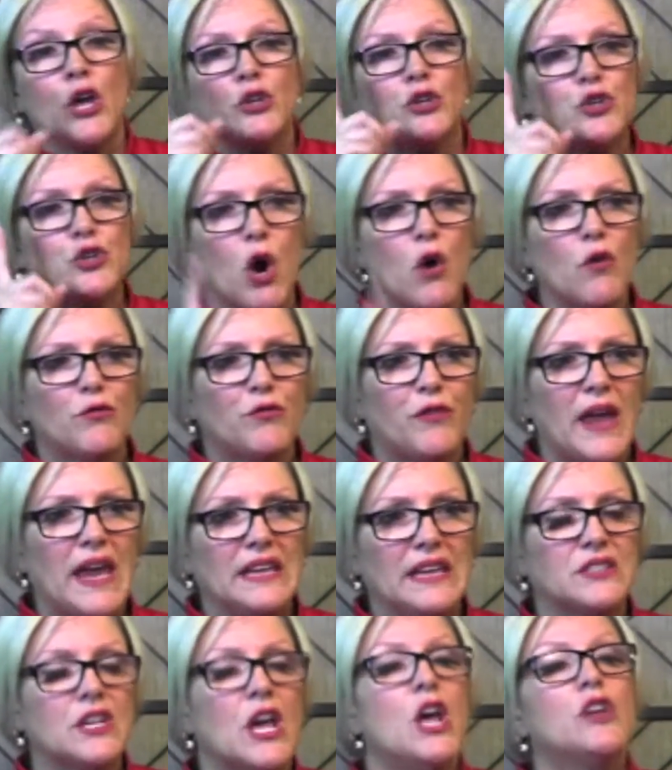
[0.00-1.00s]
Don't
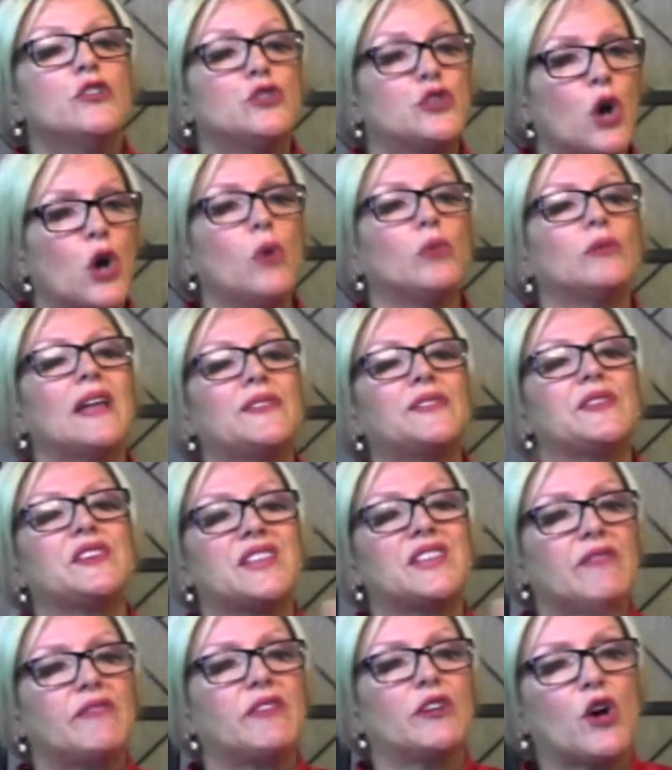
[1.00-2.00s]
faint. Don't let the
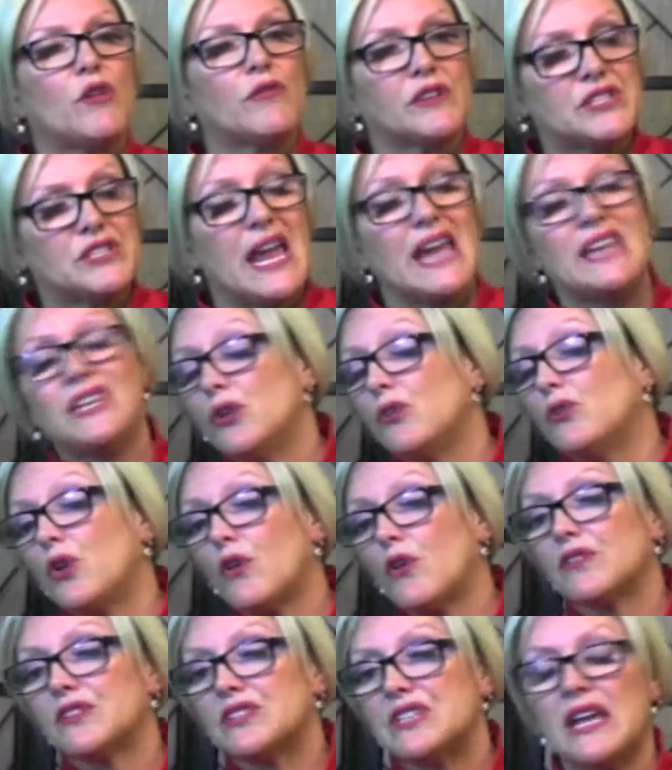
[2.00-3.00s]
devil overtake you and
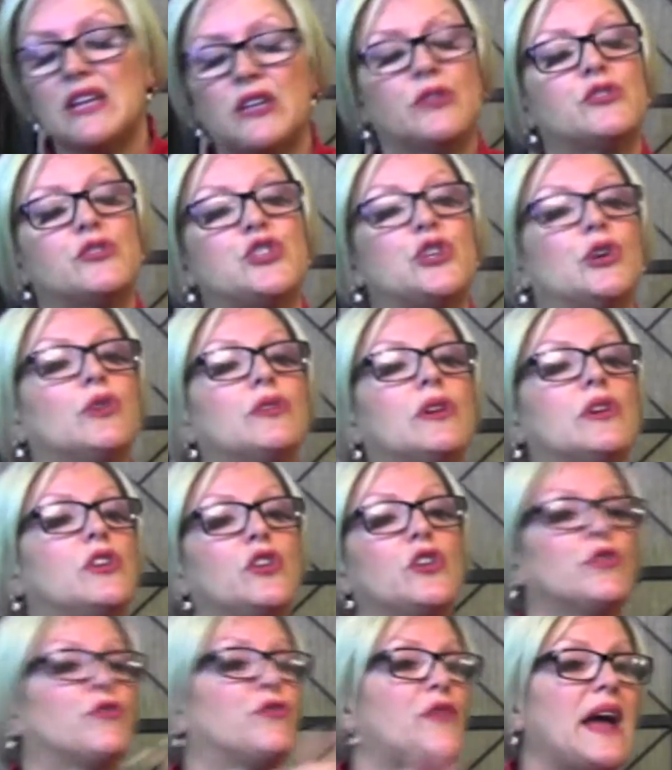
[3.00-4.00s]
overtake your children and
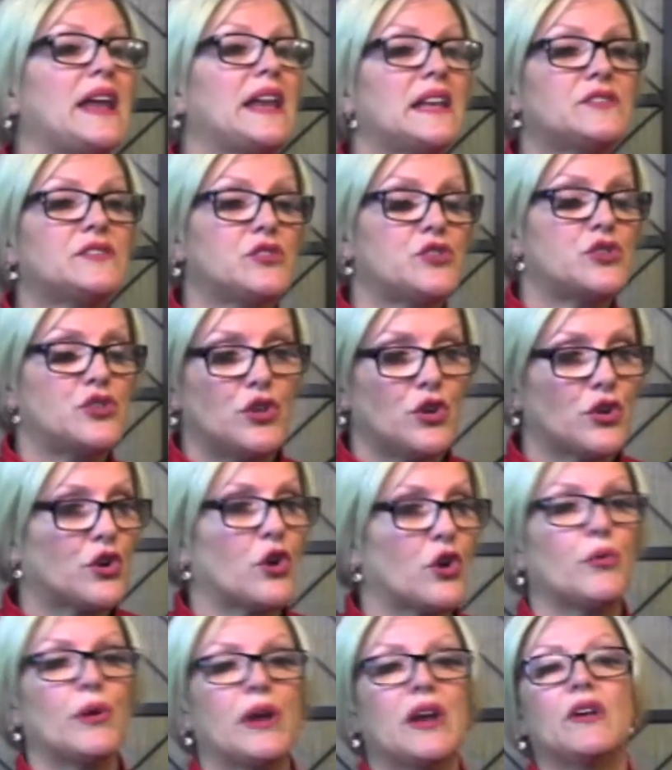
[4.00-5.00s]
your finances and your
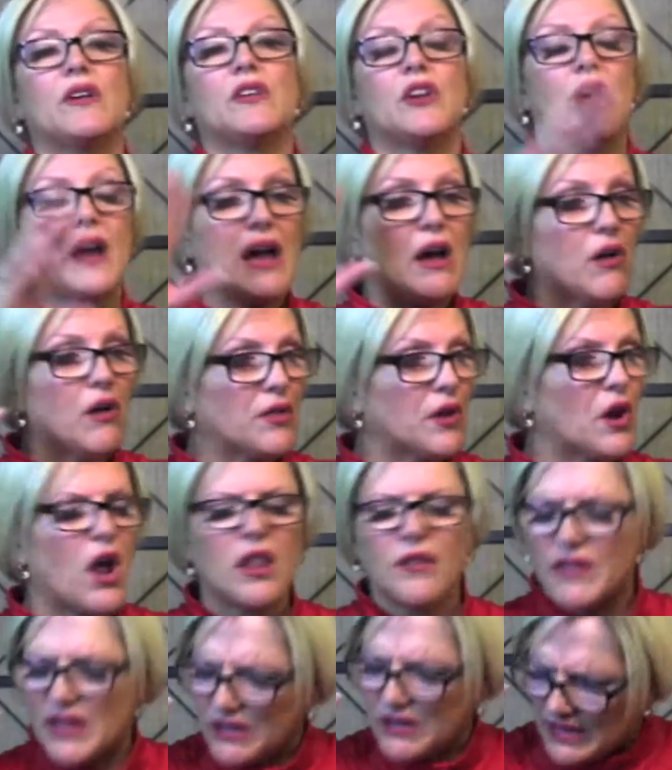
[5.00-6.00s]
career and your health and all
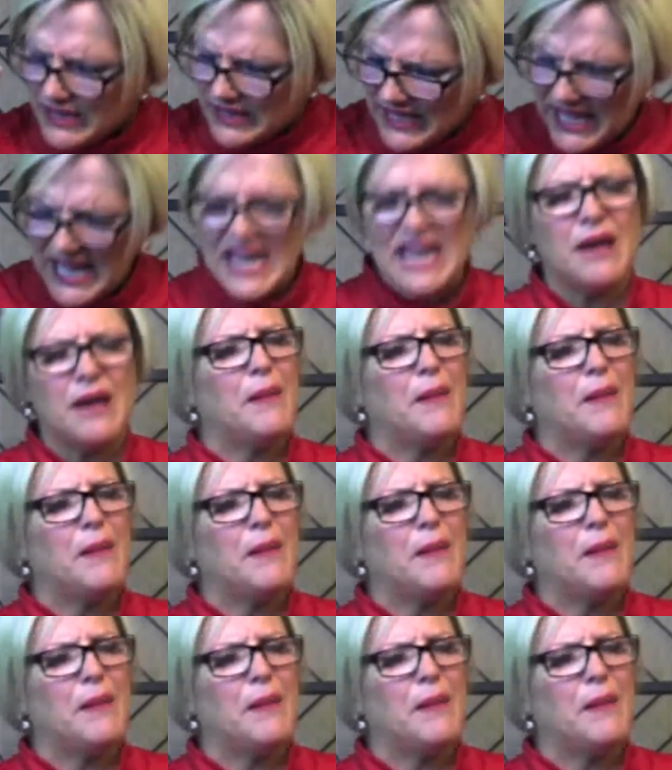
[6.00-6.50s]
of it. Get him